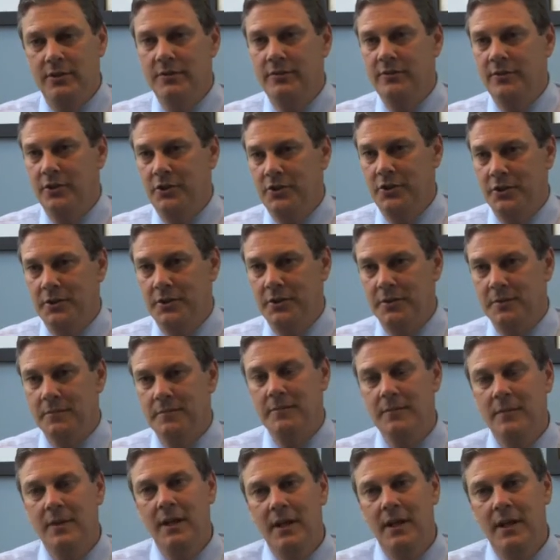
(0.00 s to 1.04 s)
of Virginia,
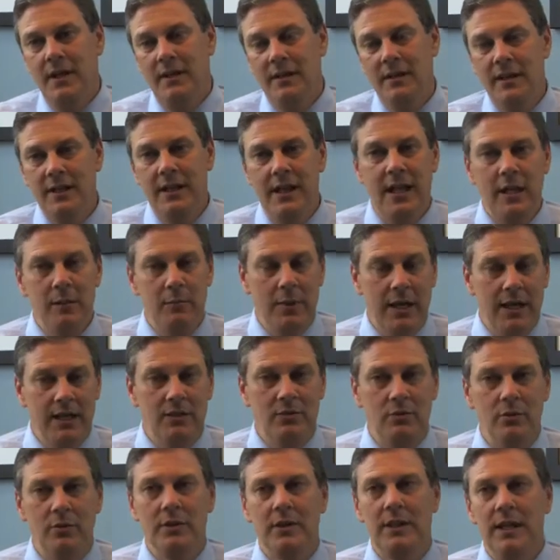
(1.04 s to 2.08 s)
and came back
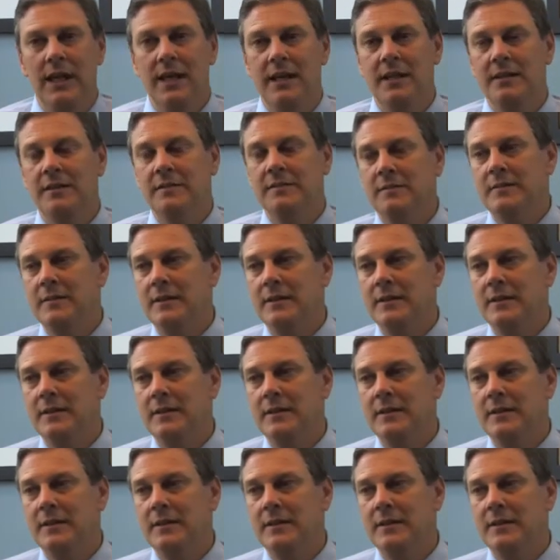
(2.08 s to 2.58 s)
to Atlanta